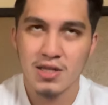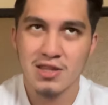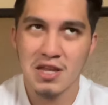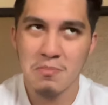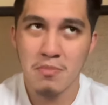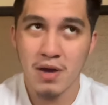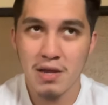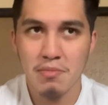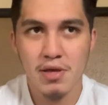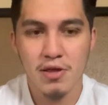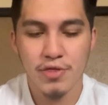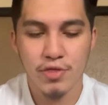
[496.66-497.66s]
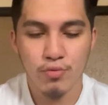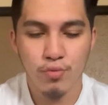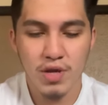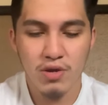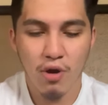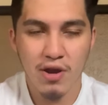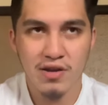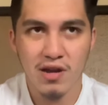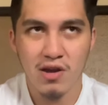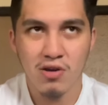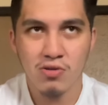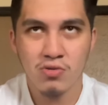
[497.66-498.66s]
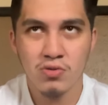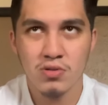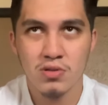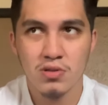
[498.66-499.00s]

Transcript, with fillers: They might be three right now.